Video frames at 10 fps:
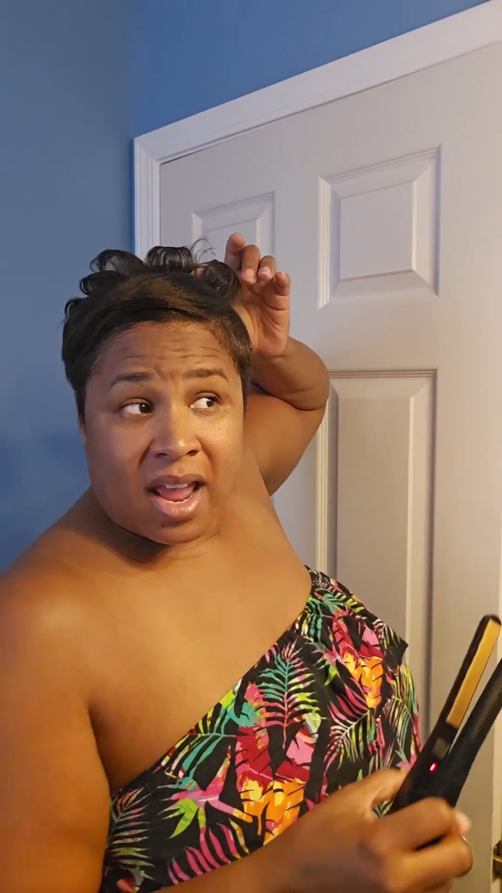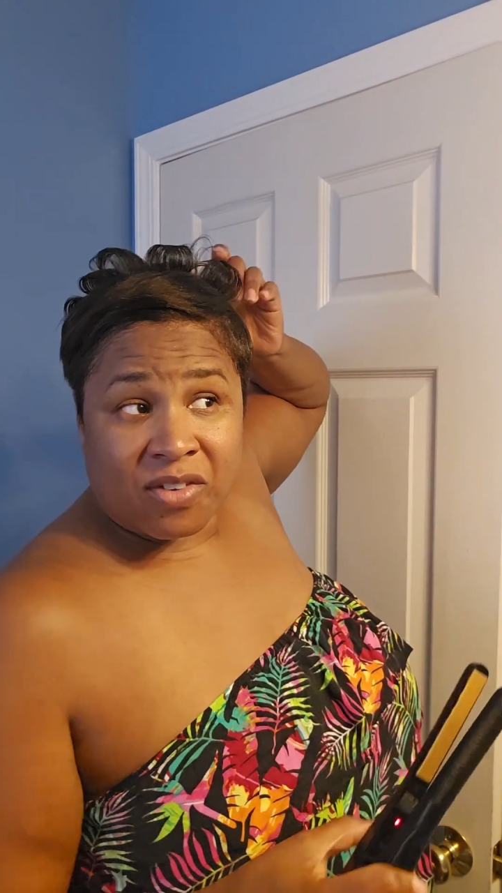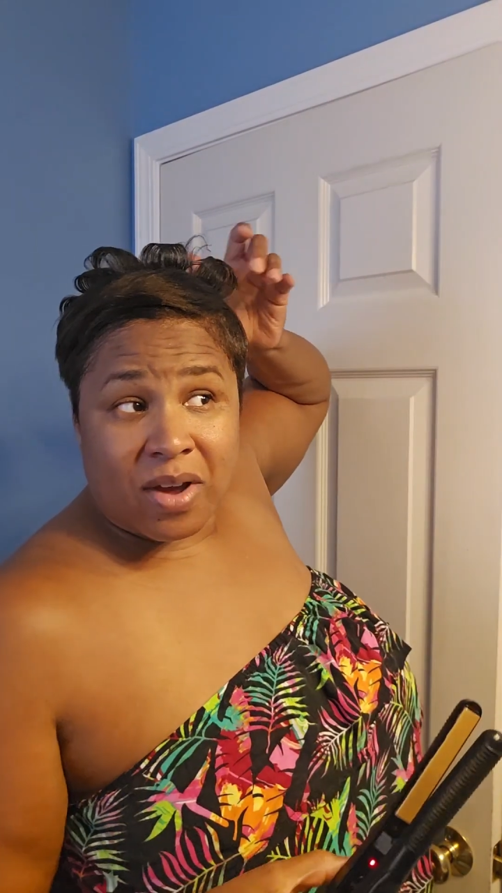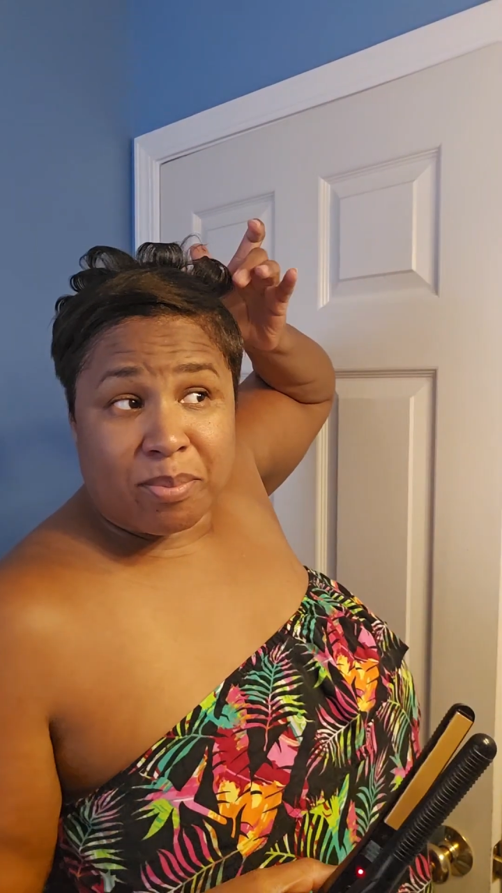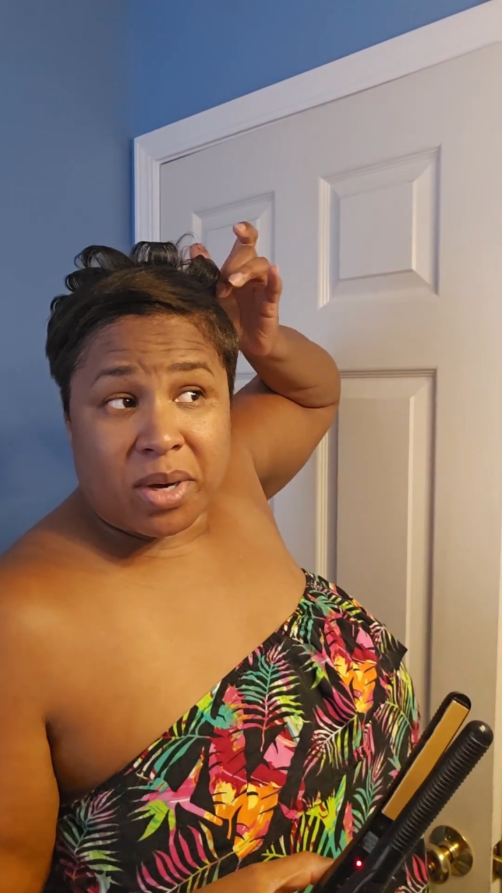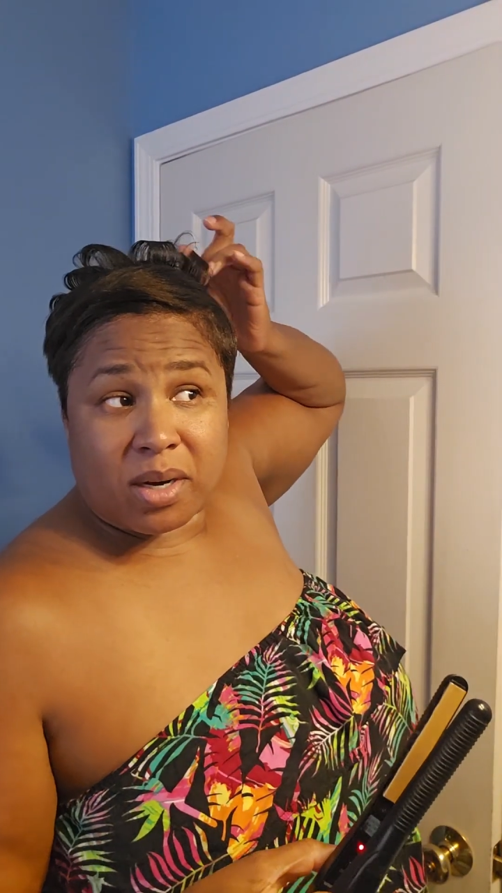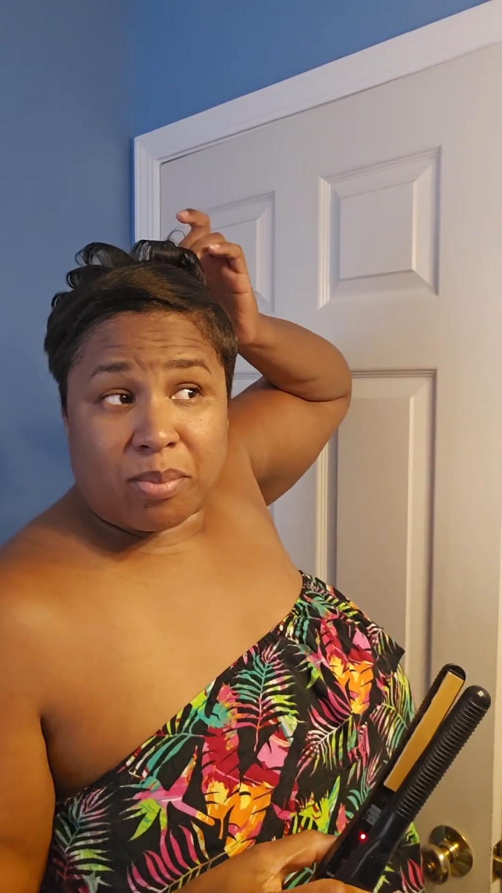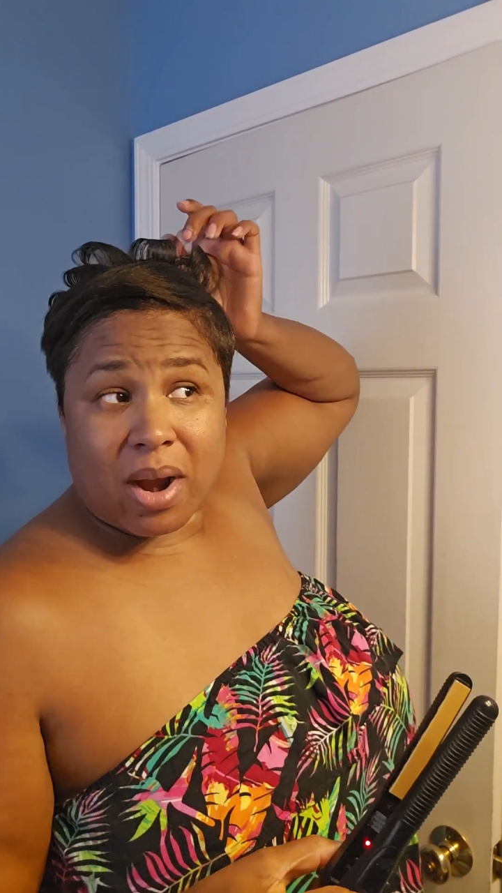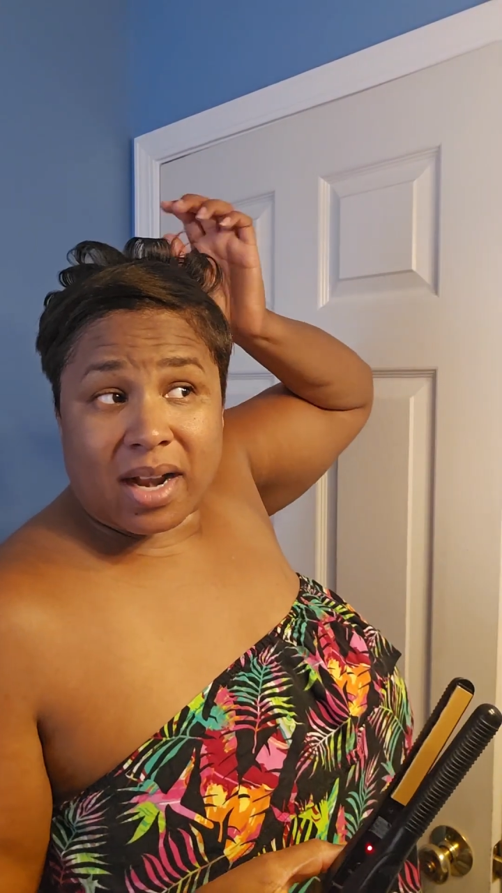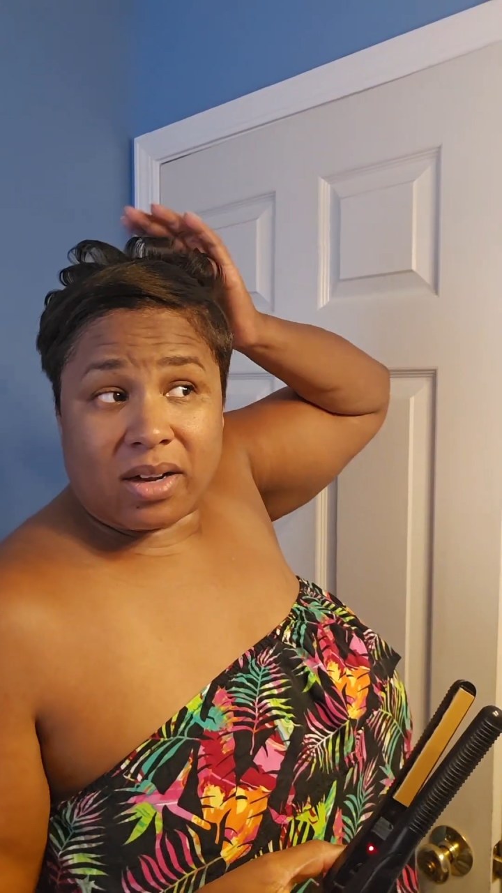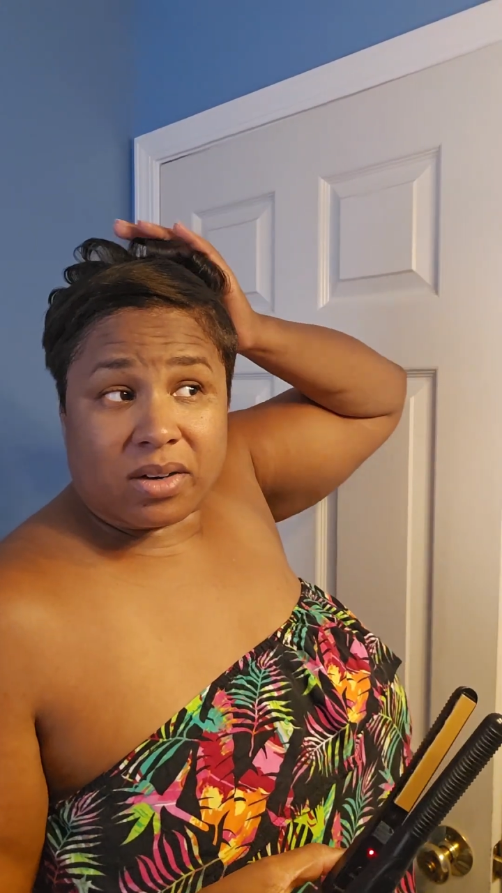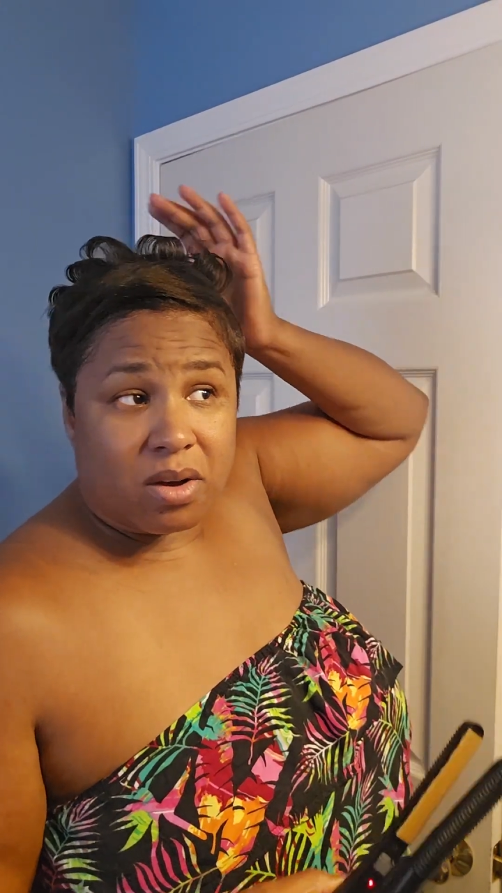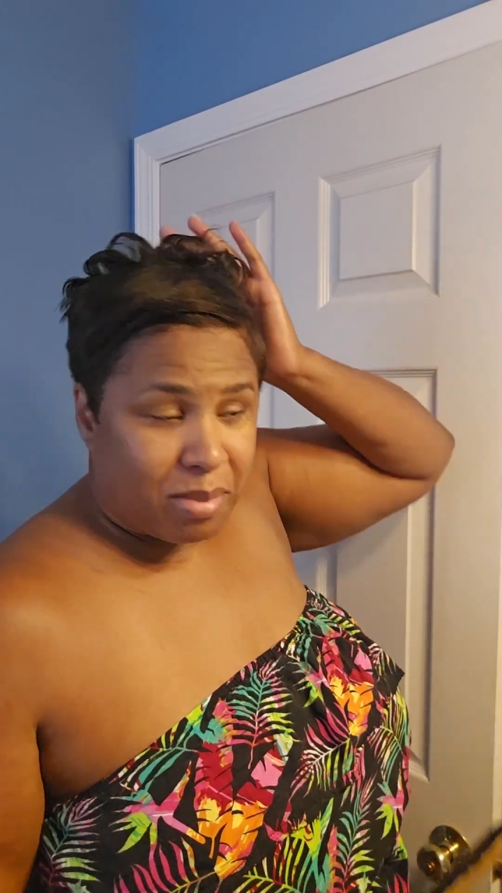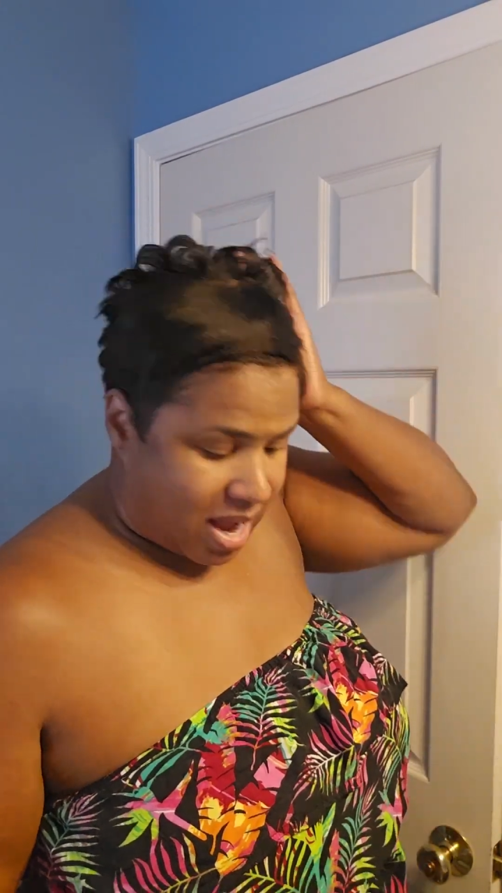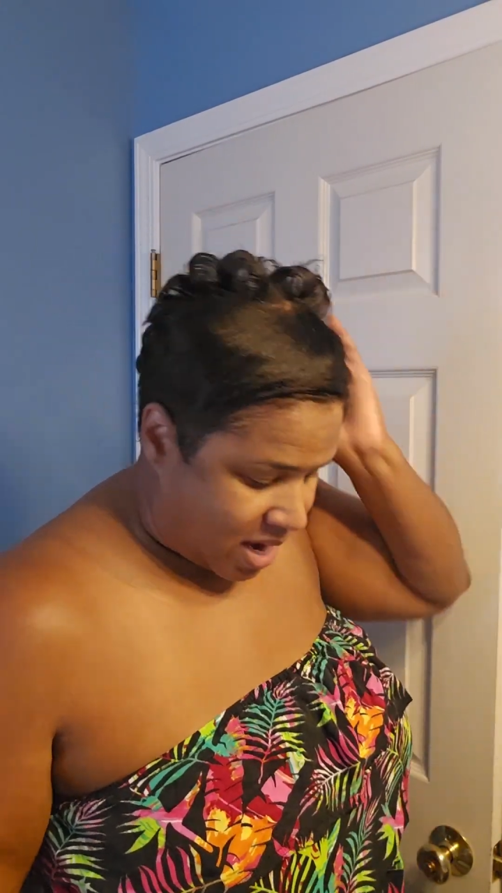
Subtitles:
if I put a product on my